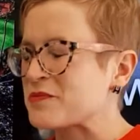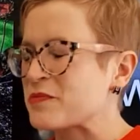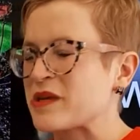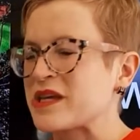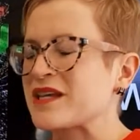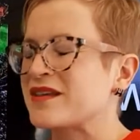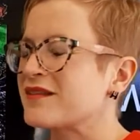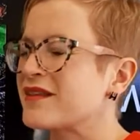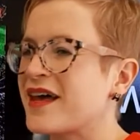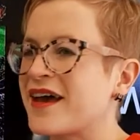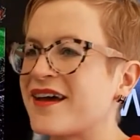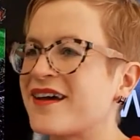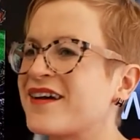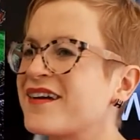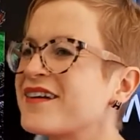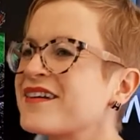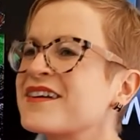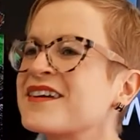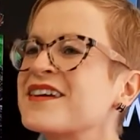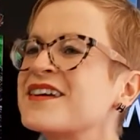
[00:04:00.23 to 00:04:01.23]
been
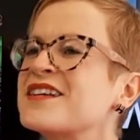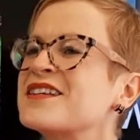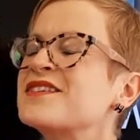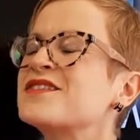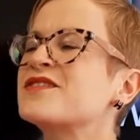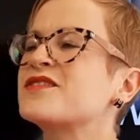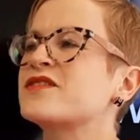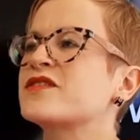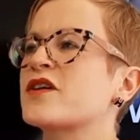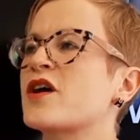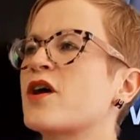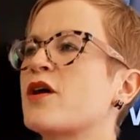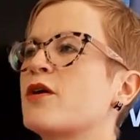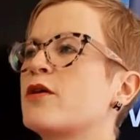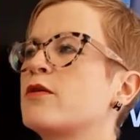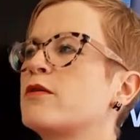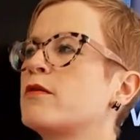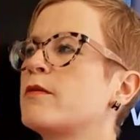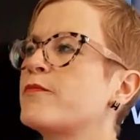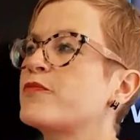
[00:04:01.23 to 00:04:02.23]
there. So,
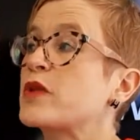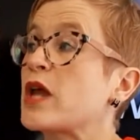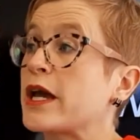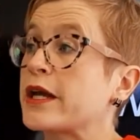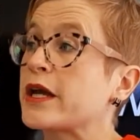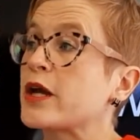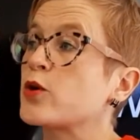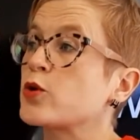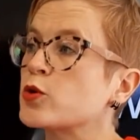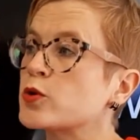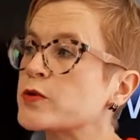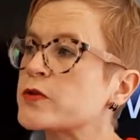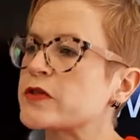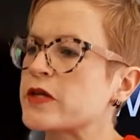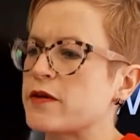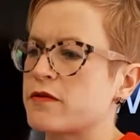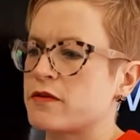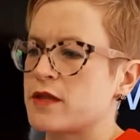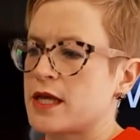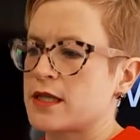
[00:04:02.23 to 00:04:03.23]
and I
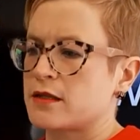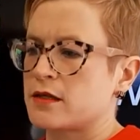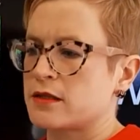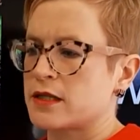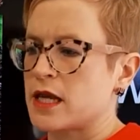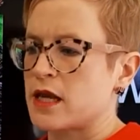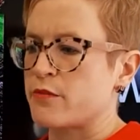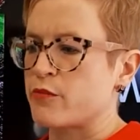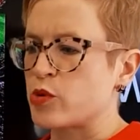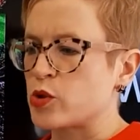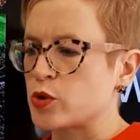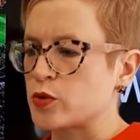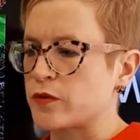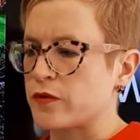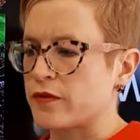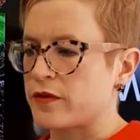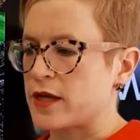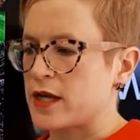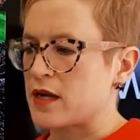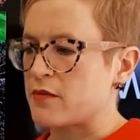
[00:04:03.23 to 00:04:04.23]
also think that the
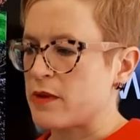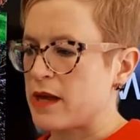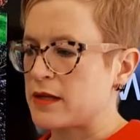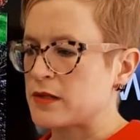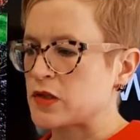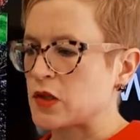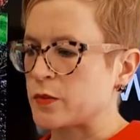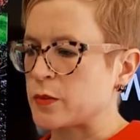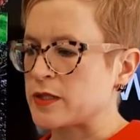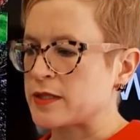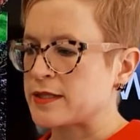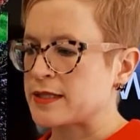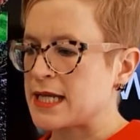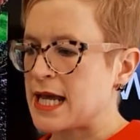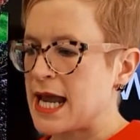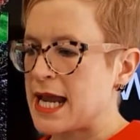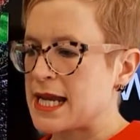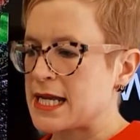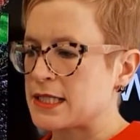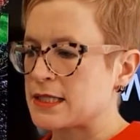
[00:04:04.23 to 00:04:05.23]
important thing about Domus
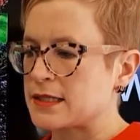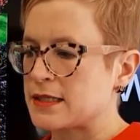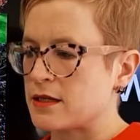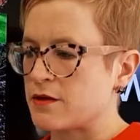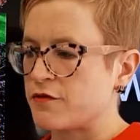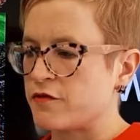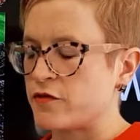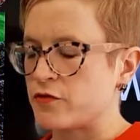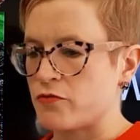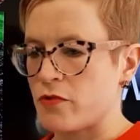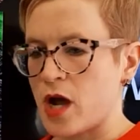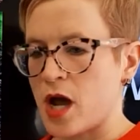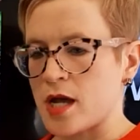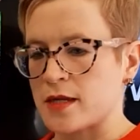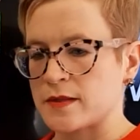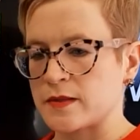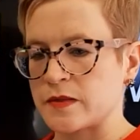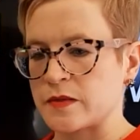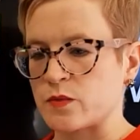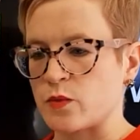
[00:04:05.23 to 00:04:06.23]
Stay is that for
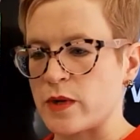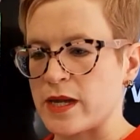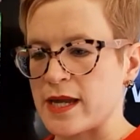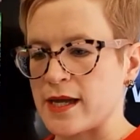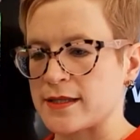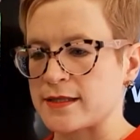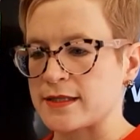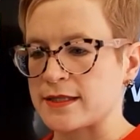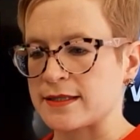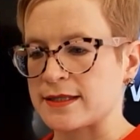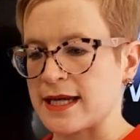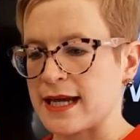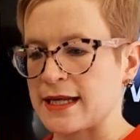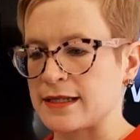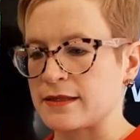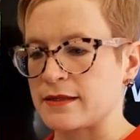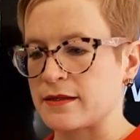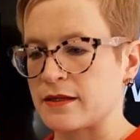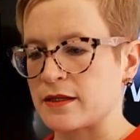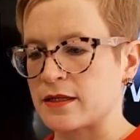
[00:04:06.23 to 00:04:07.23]
us, we
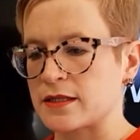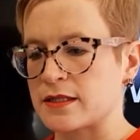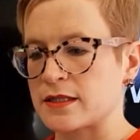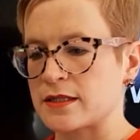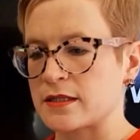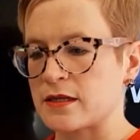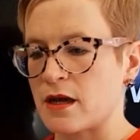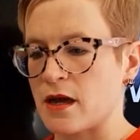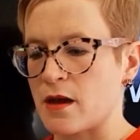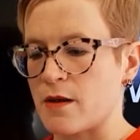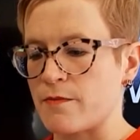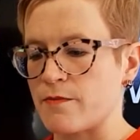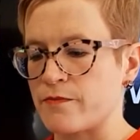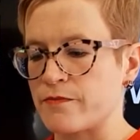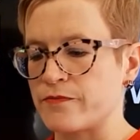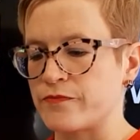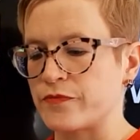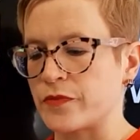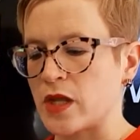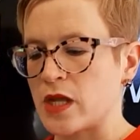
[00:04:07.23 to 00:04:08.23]
understand that
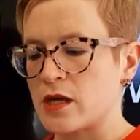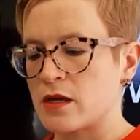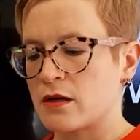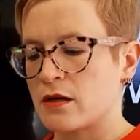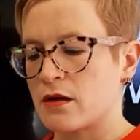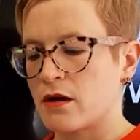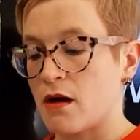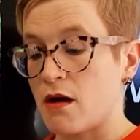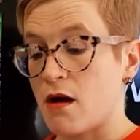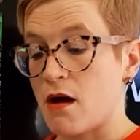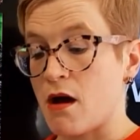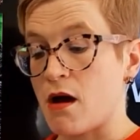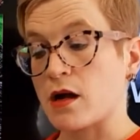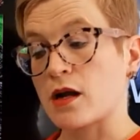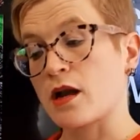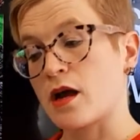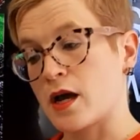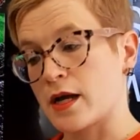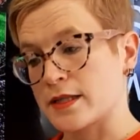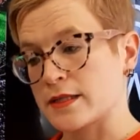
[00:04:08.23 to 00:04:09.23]
our
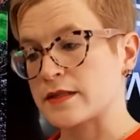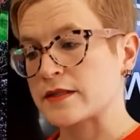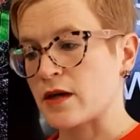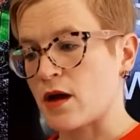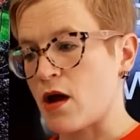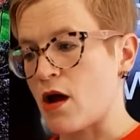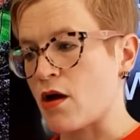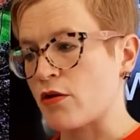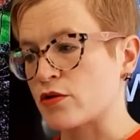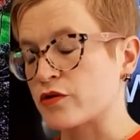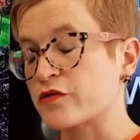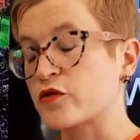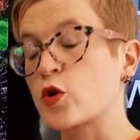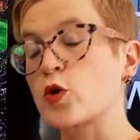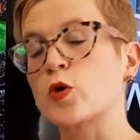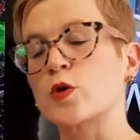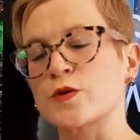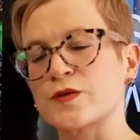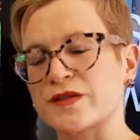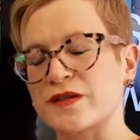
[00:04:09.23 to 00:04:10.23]
clients are, of
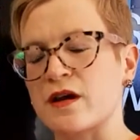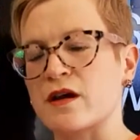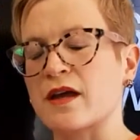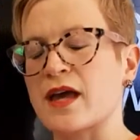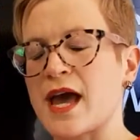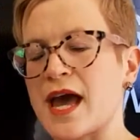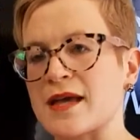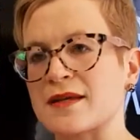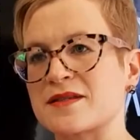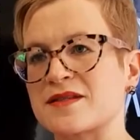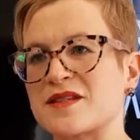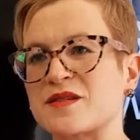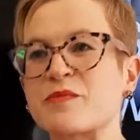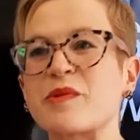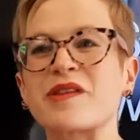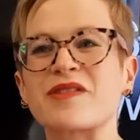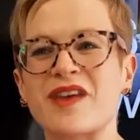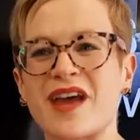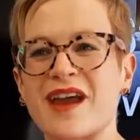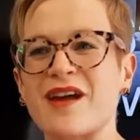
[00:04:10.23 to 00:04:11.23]
course, our guests,
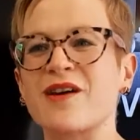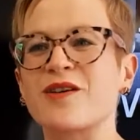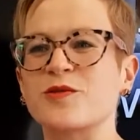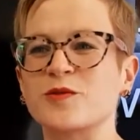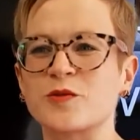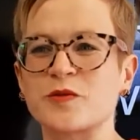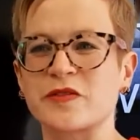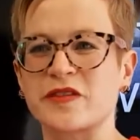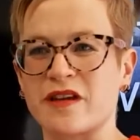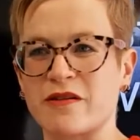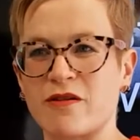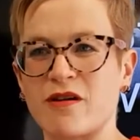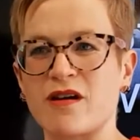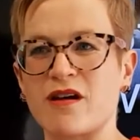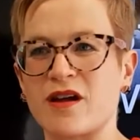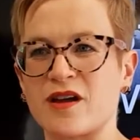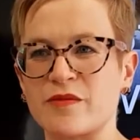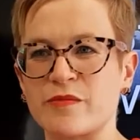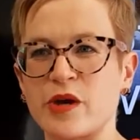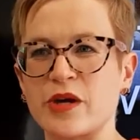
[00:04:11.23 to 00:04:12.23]
but they are also our
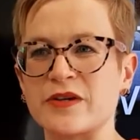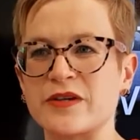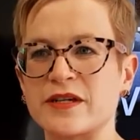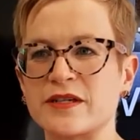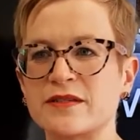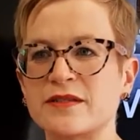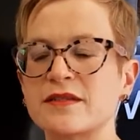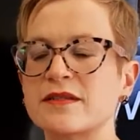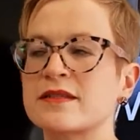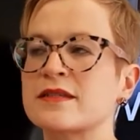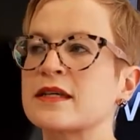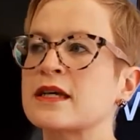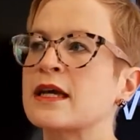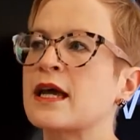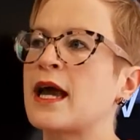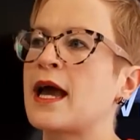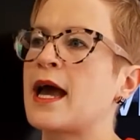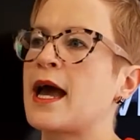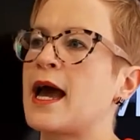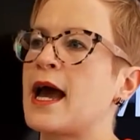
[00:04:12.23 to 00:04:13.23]
homeowners.
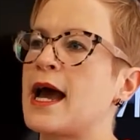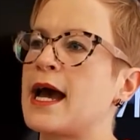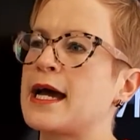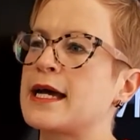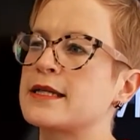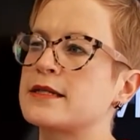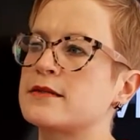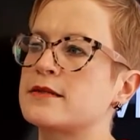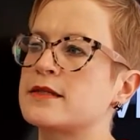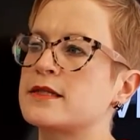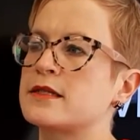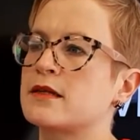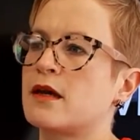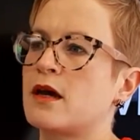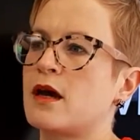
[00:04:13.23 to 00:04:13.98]
And